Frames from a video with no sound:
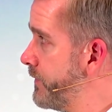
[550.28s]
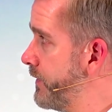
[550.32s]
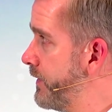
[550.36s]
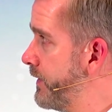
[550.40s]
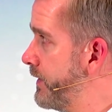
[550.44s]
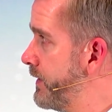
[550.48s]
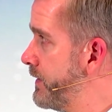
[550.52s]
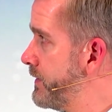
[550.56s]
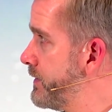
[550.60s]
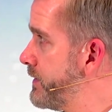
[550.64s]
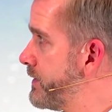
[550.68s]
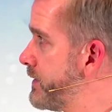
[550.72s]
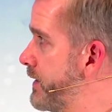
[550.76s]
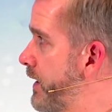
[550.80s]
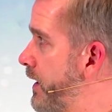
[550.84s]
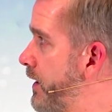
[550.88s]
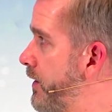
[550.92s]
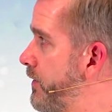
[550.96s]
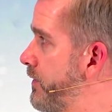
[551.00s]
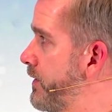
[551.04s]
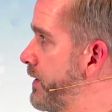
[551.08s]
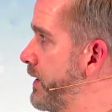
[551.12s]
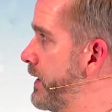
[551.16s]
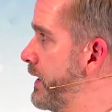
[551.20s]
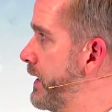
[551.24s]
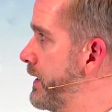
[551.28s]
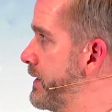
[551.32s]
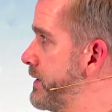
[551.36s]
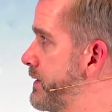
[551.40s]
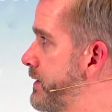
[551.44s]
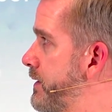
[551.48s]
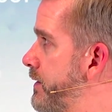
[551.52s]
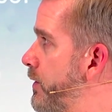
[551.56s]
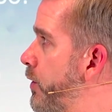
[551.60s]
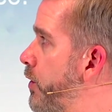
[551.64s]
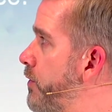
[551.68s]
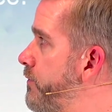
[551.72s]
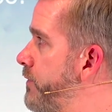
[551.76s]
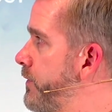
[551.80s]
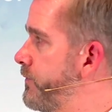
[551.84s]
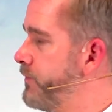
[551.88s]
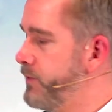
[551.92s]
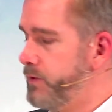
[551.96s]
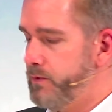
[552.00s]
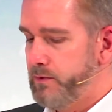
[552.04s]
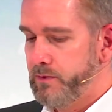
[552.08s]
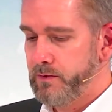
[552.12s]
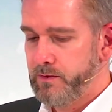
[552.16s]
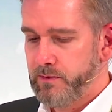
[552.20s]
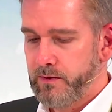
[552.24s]
this now is an
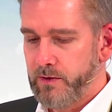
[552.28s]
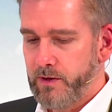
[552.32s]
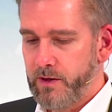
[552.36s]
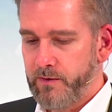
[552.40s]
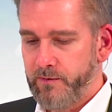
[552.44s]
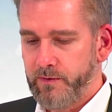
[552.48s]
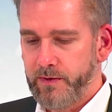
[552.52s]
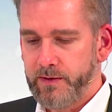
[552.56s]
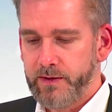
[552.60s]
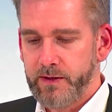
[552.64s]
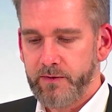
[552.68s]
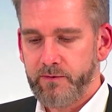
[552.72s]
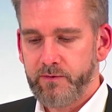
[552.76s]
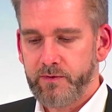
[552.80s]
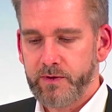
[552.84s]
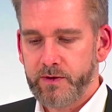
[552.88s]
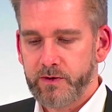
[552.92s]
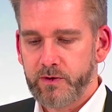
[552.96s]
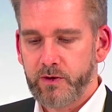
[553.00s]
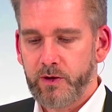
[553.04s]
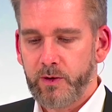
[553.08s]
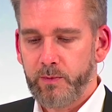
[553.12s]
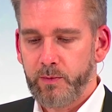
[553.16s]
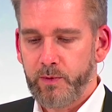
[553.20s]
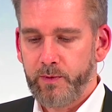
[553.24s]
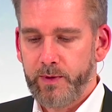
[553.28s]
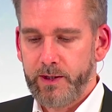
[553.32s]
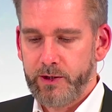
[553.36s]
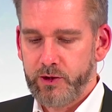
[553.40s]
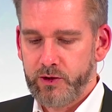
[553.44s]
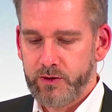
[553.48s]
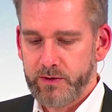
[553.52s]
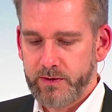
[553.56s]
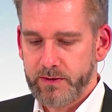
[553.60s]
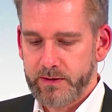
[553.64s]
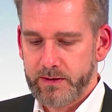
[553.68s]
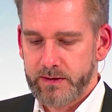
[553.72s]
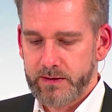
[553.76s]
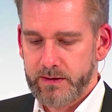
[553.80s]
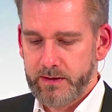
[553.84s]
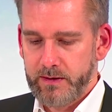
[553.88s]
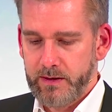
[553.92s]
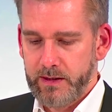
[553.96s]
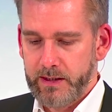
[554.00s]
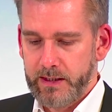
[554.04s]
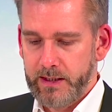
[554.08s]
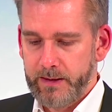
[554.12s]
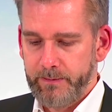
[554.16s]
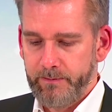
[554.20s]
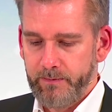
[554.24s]
overview of the different corporations
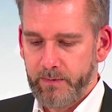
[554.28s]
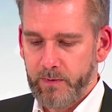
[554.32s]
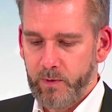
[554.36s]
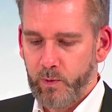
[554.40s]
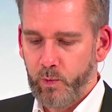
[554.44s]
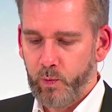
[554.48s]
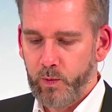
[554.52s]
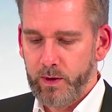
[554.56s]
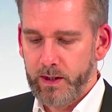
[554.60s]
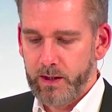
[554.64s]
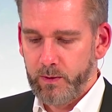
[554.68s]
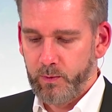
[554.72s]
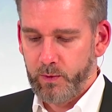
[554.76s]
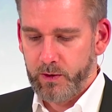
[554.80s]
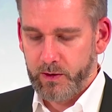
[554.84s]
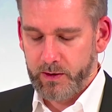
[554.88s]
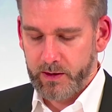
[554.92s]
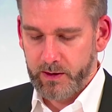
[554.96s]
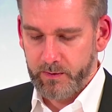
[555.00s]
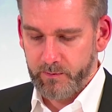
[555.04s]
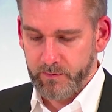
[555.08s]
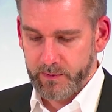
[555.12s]
um, we are working